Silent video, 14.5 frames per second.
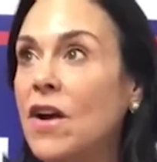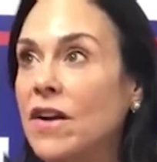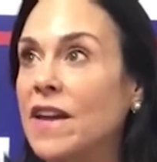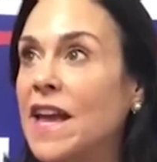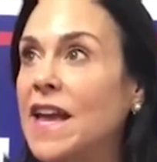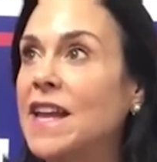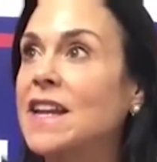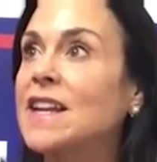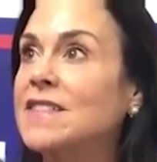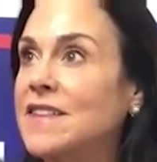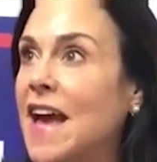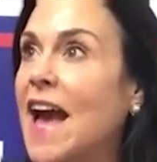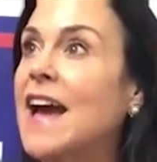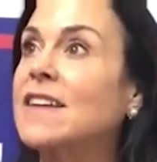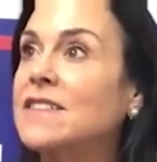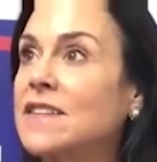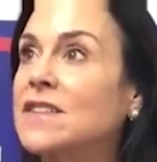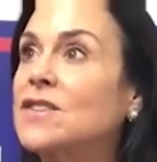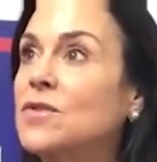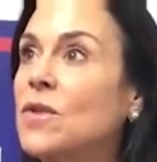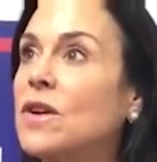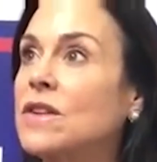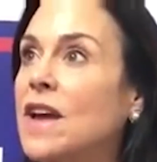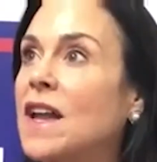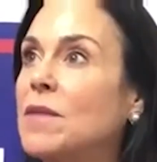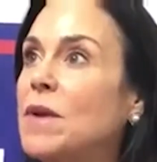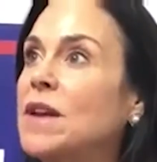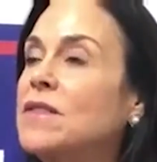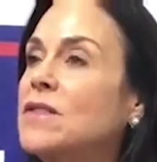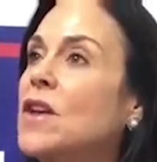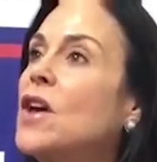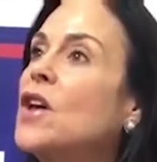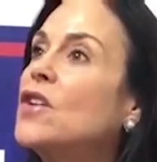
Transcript: candidates access to our database